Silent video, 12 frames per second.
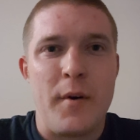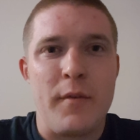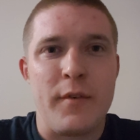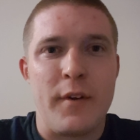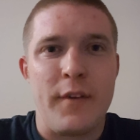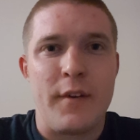
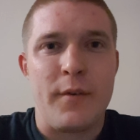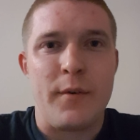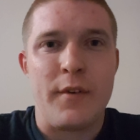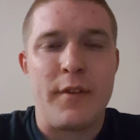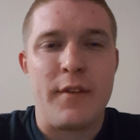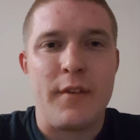Over on the
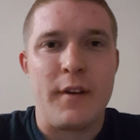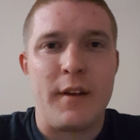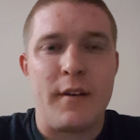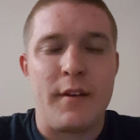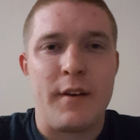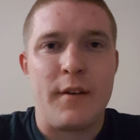
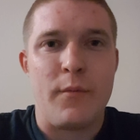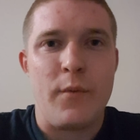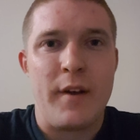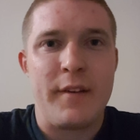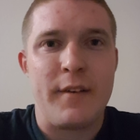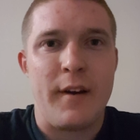
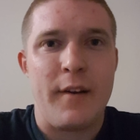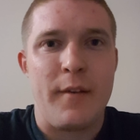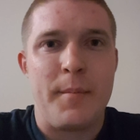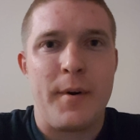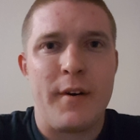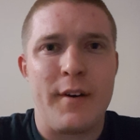northwest side of the
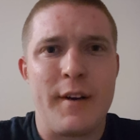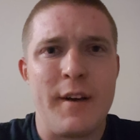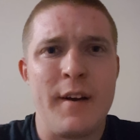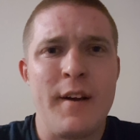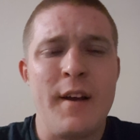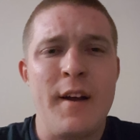park,
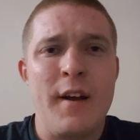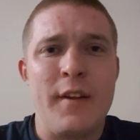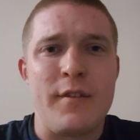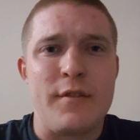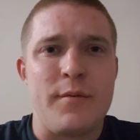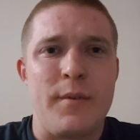
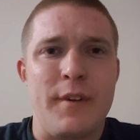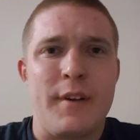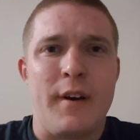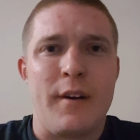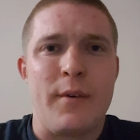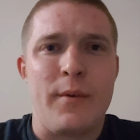there's really
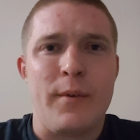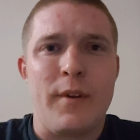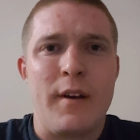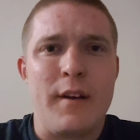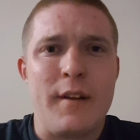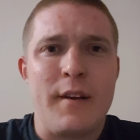not a whole
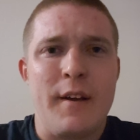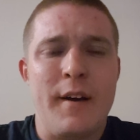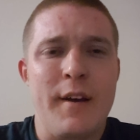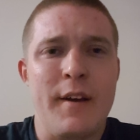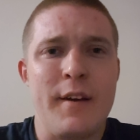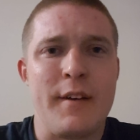lot,
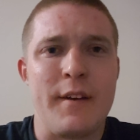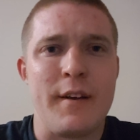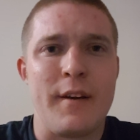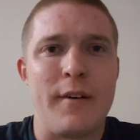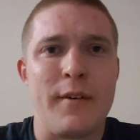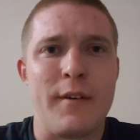
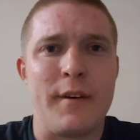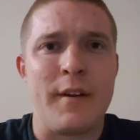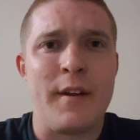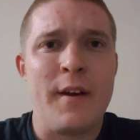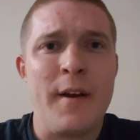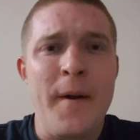and
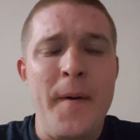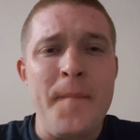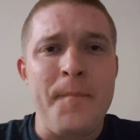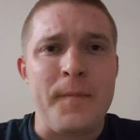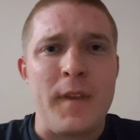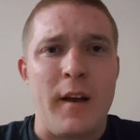
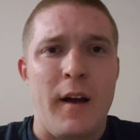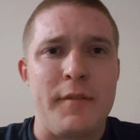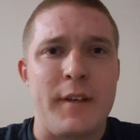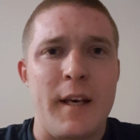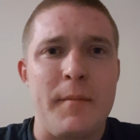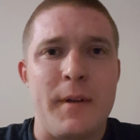I've
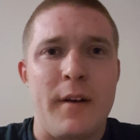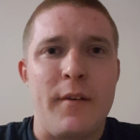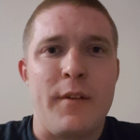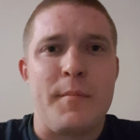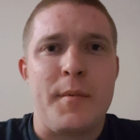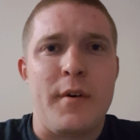camped out
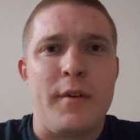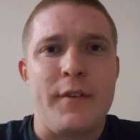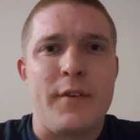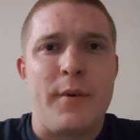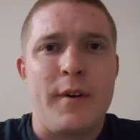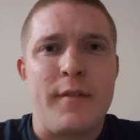on the Balds
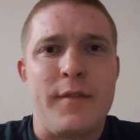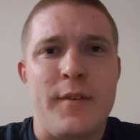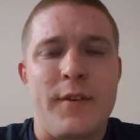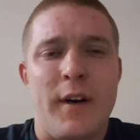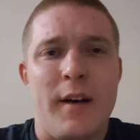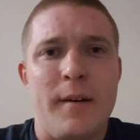quite a few
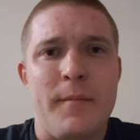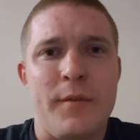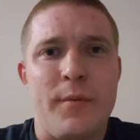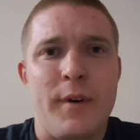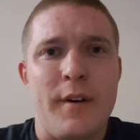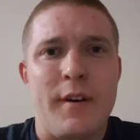times
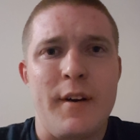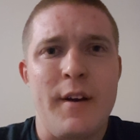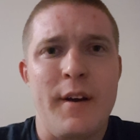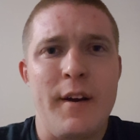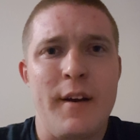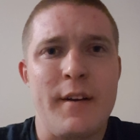where,
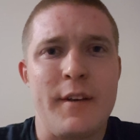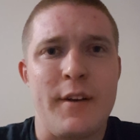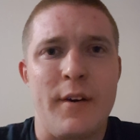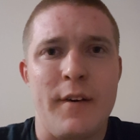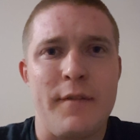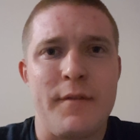
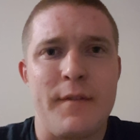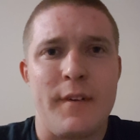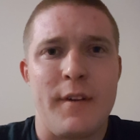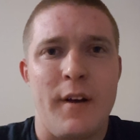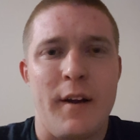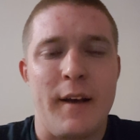I've
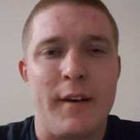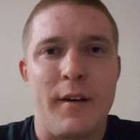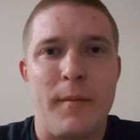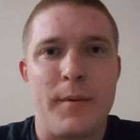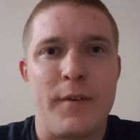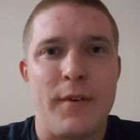not had an
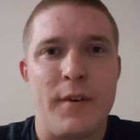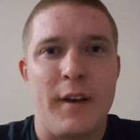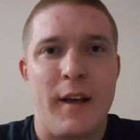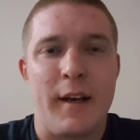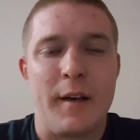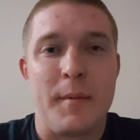opportunity to
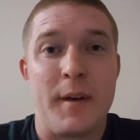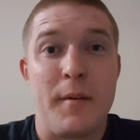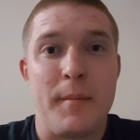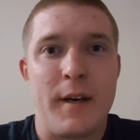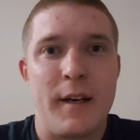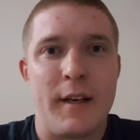hang a bear
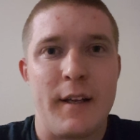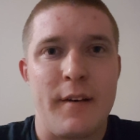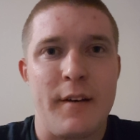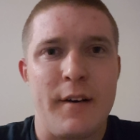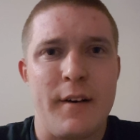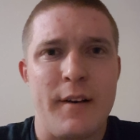bag, and